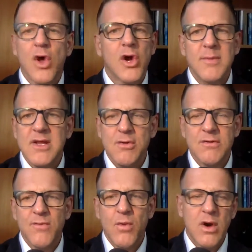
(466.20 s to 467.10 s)
all going to be
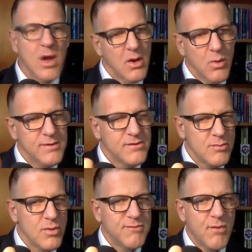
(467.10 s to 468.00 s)
used for once you
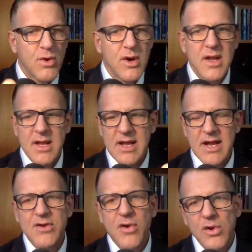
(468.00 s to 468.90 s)
move forward?
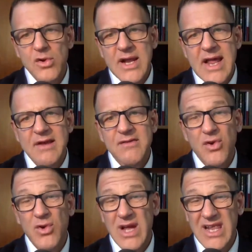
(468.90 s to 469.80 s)
Internal and
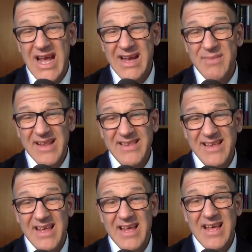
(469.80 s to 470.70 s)
external
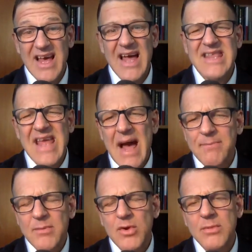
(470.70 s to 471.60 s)
alignment.
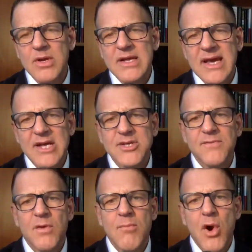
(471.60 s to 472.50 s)
Adaptable communication
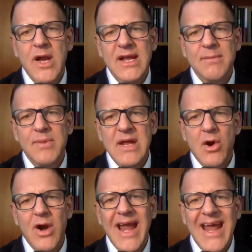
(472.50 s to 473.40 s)
for marketing and
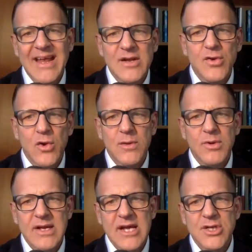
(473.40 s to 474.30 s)
PR and internal
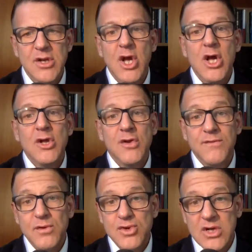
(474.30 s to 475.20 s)
communication to
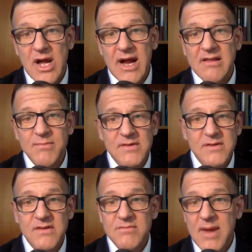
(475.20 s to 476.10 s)
future clients,
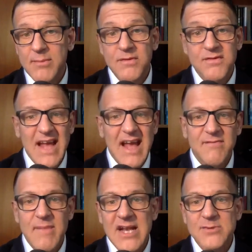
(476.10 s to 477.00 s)
businesses, members,
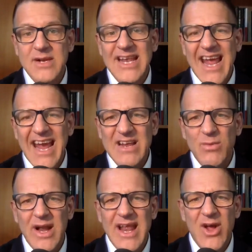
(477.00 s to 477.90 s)
staff, management, and
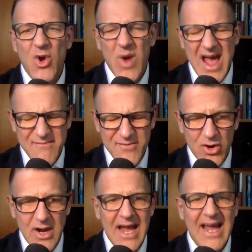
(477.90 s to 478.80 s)
anyone,
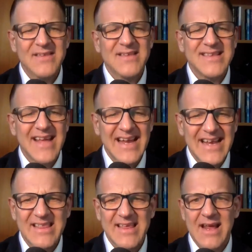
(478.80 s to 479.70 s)
whoever asks
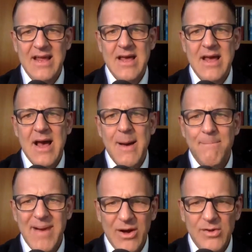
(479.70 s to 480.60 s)
anything
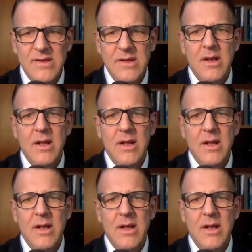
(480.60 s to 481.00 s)
about